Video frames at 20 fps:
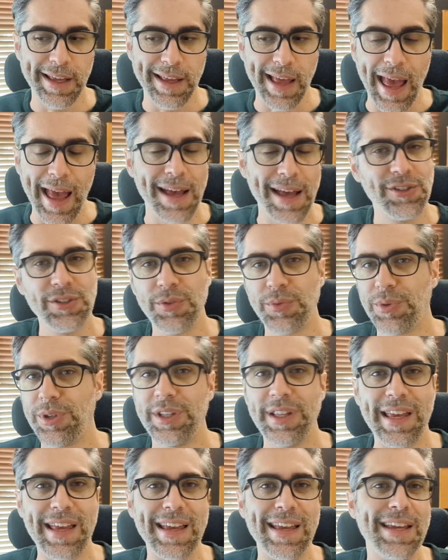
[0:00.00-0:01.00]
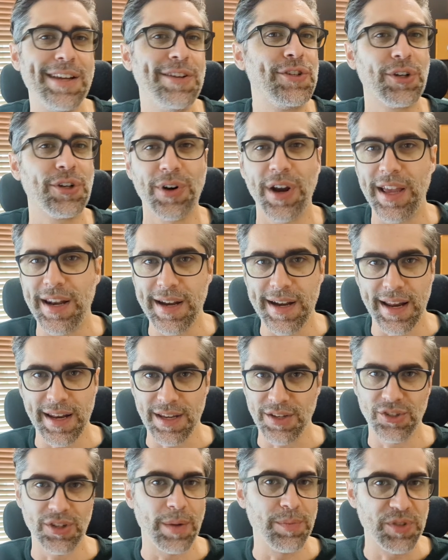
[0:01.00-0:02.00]
hasn't really integrated
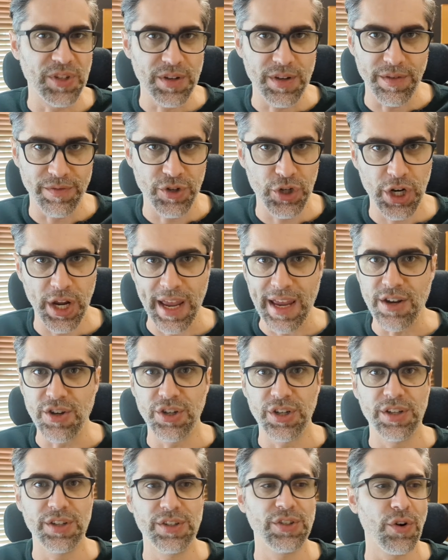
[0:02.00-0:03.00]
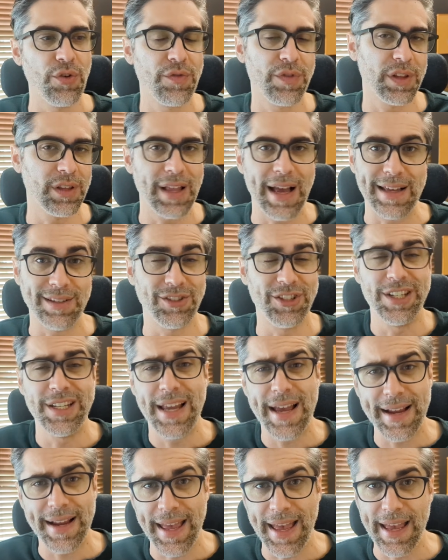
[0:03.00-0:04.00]
any substantive changes over the last
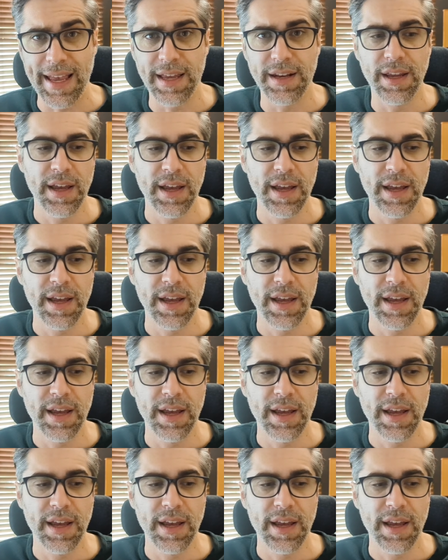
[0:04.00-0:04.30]
decade.